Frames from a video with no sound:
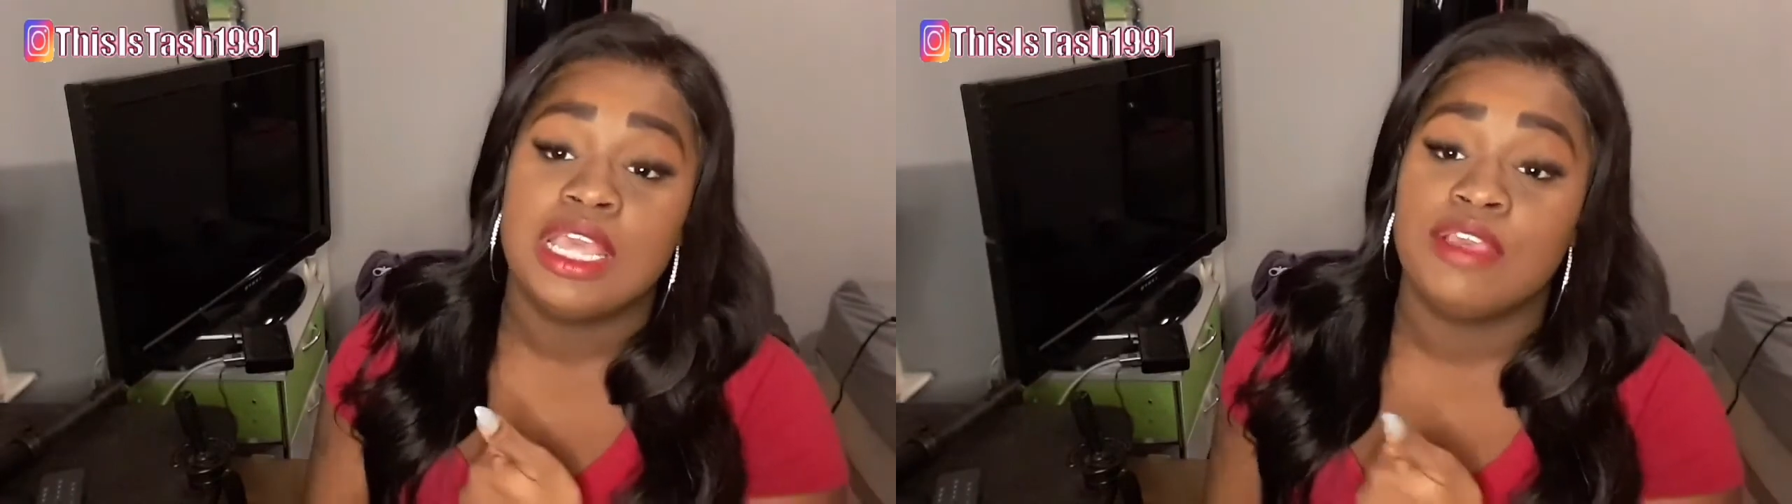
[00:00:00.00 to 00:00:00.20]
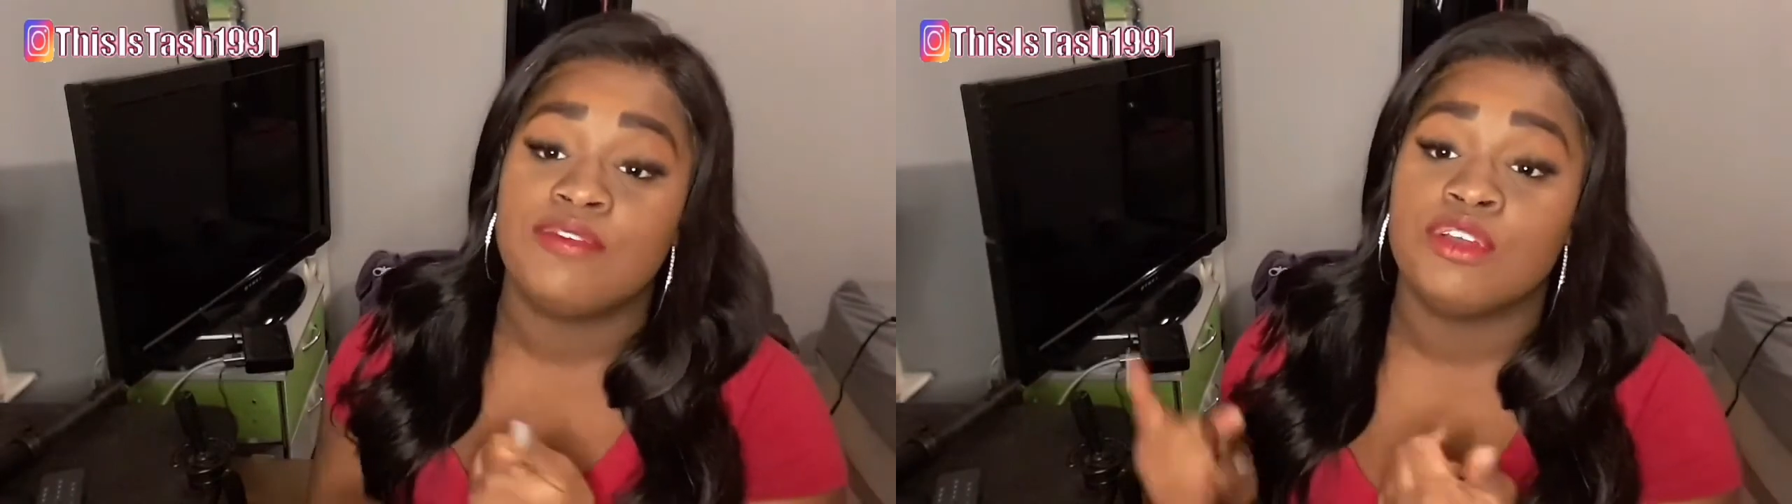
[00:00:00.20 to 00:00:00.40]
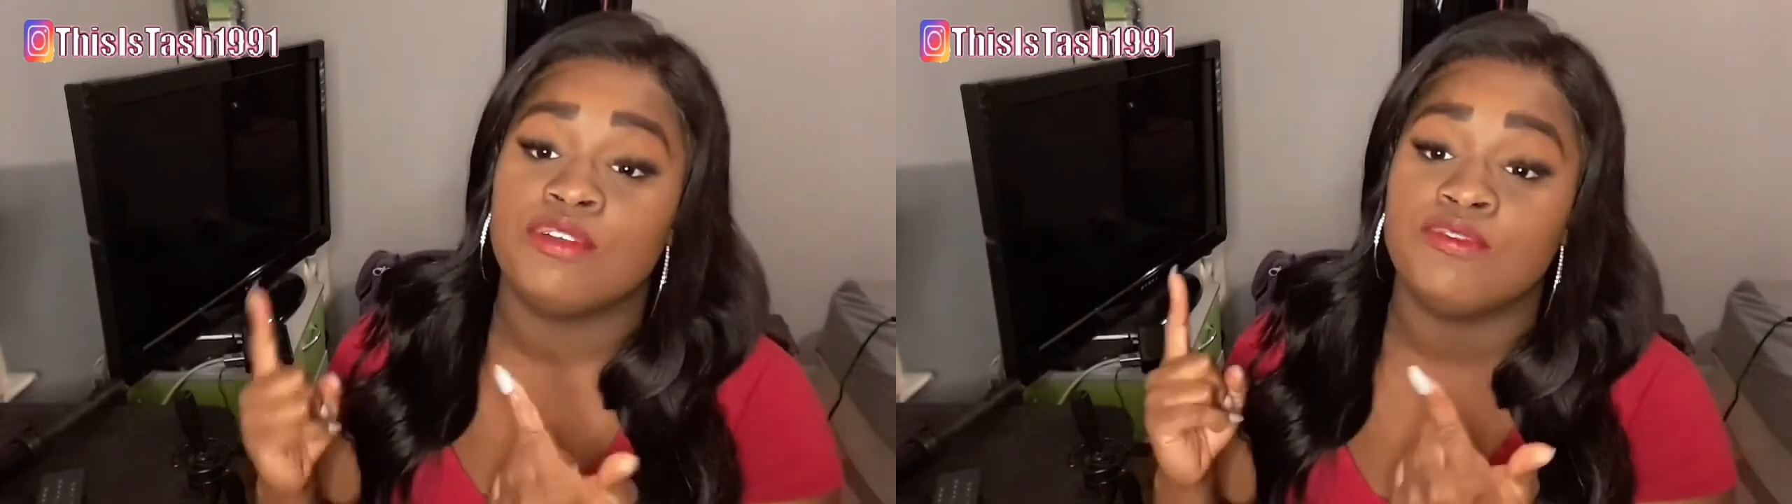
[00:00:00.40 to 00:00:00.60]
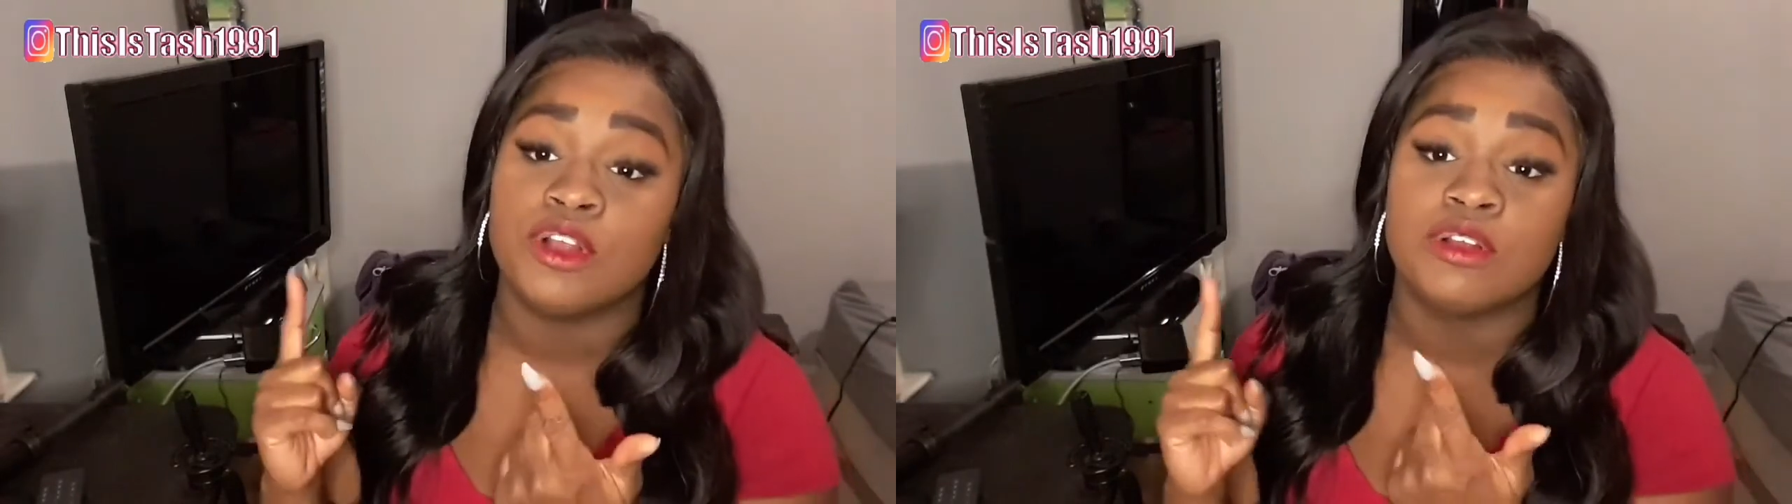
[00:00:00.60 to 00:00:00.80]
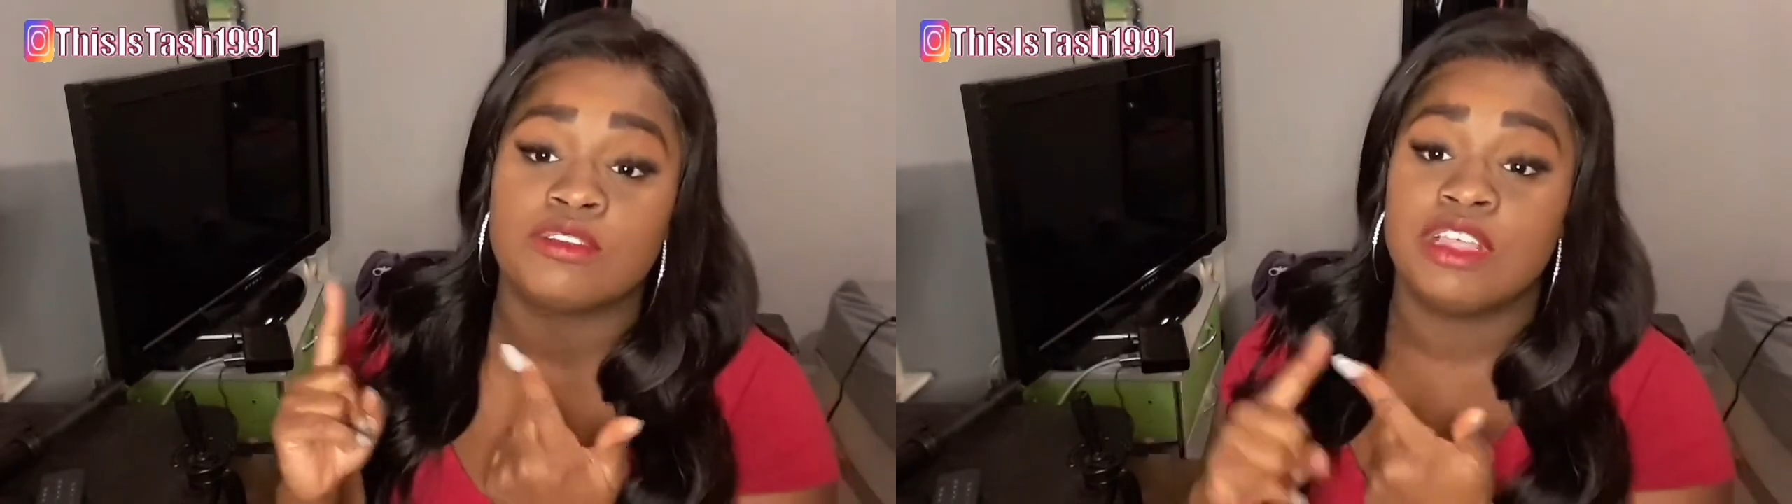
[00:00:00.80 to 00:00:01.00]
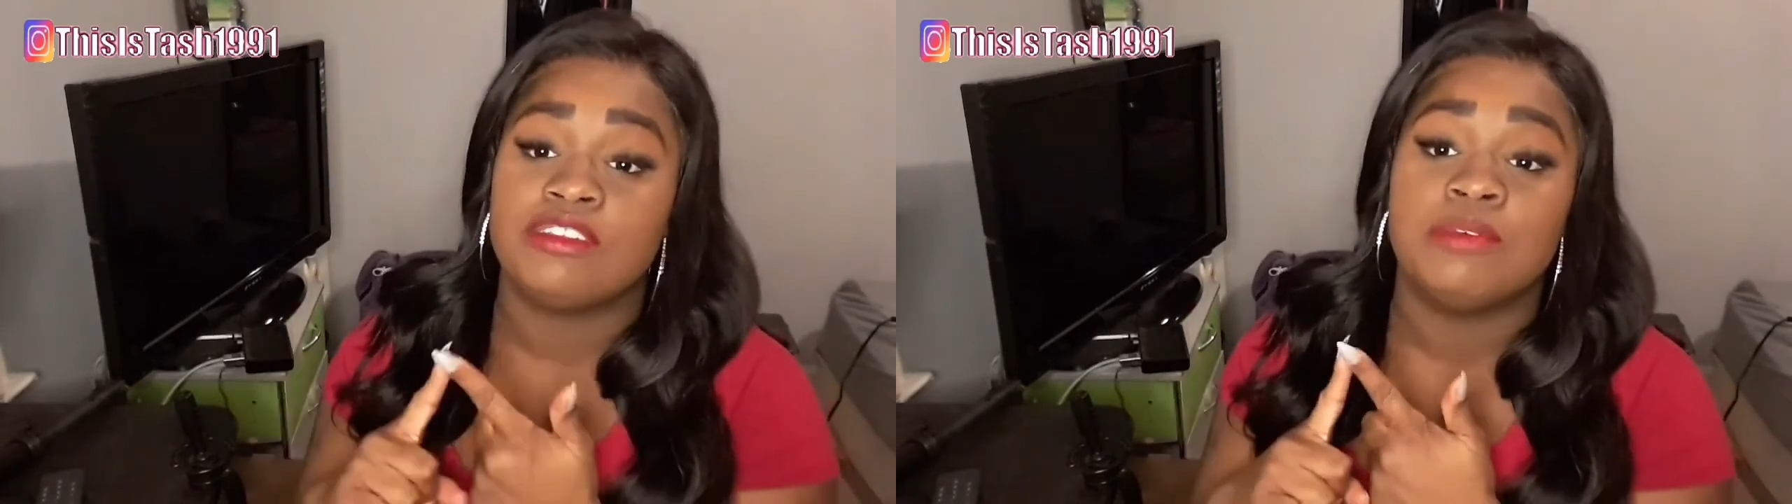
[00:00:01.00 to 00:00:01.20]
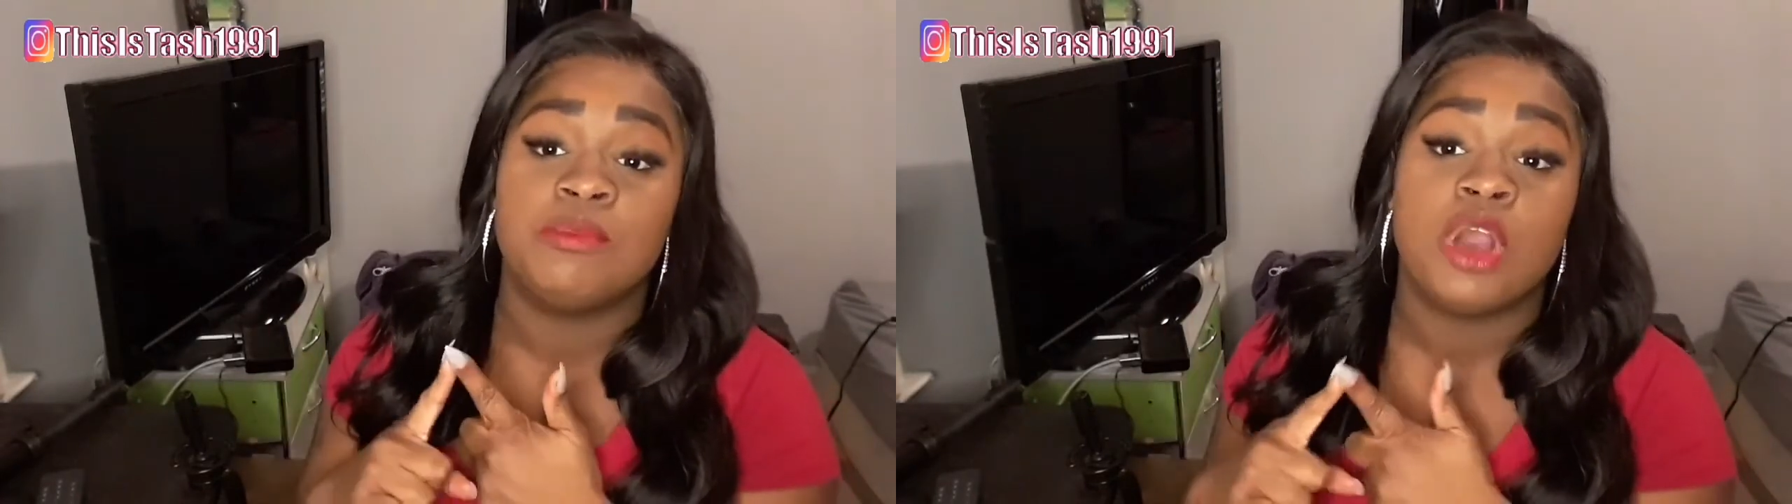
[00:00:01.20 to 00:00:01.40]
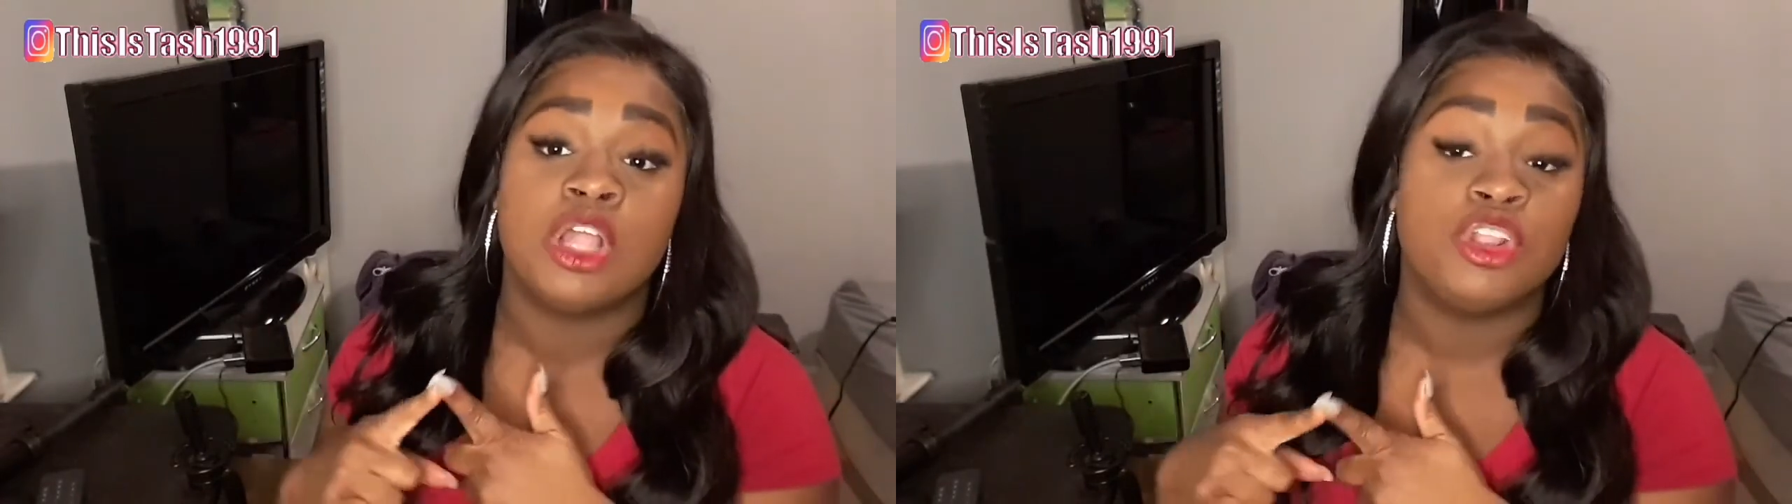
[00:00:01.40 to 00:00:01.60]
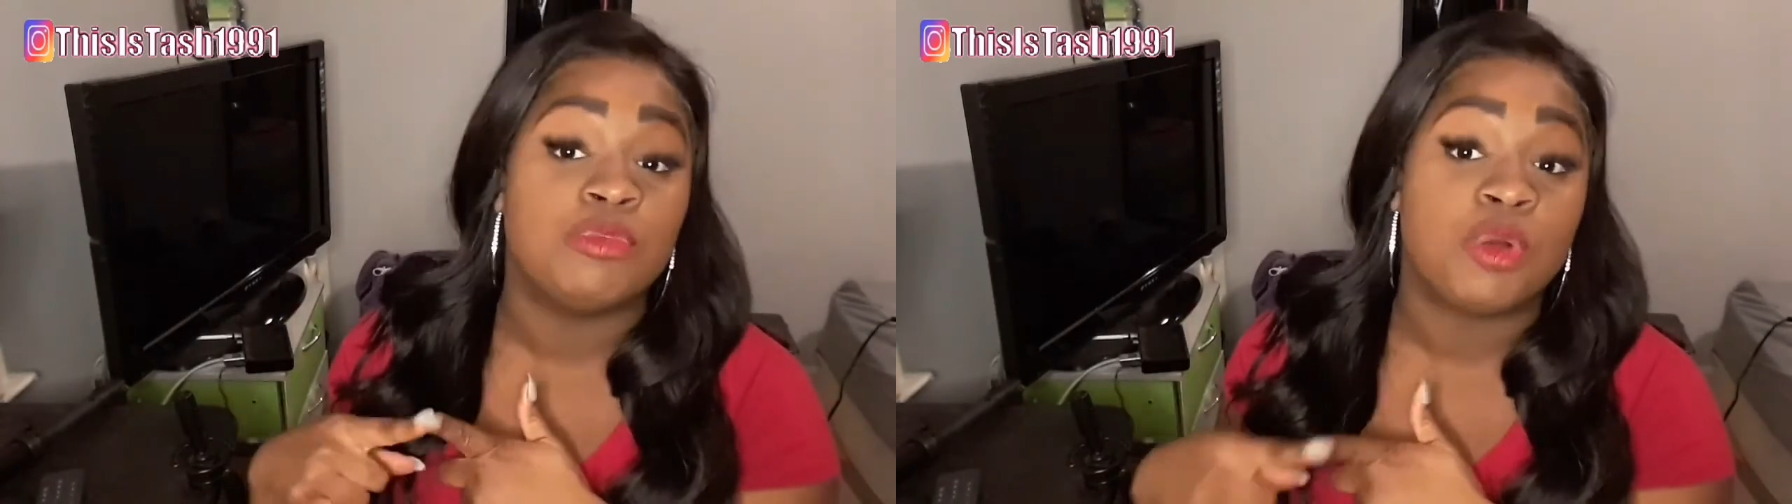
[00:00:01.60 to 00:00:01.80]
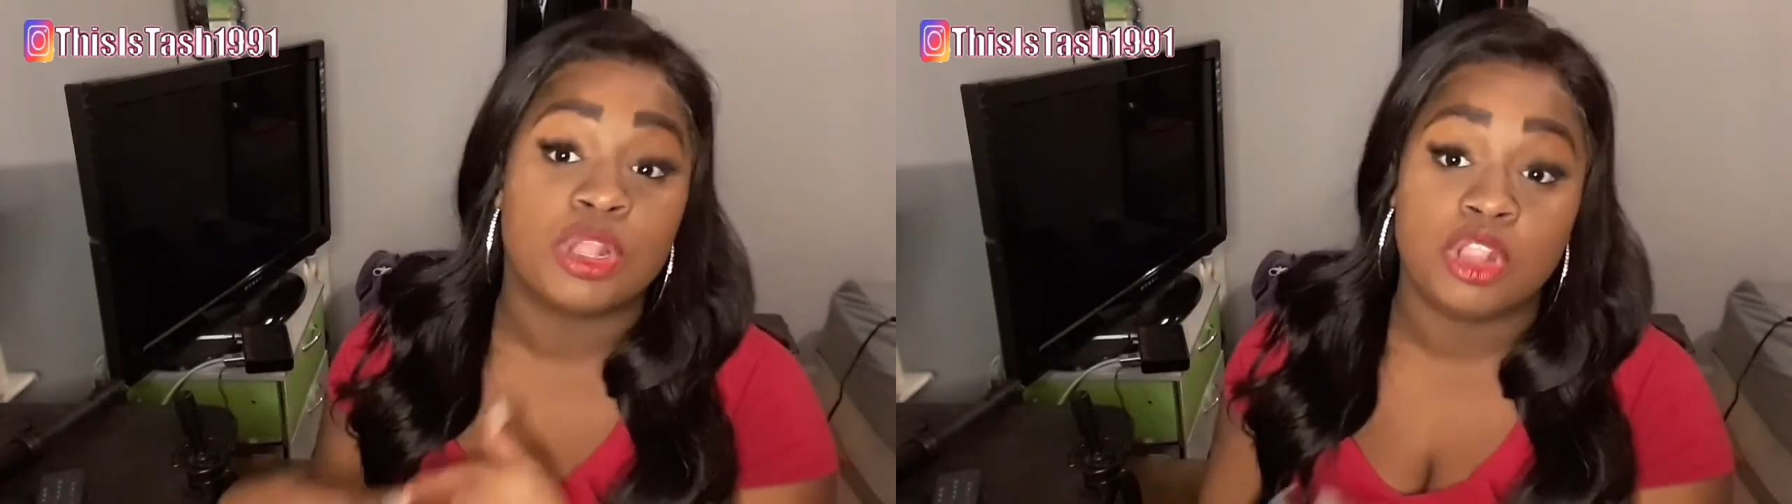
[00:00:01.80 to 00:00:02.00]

if your verse isn't a little more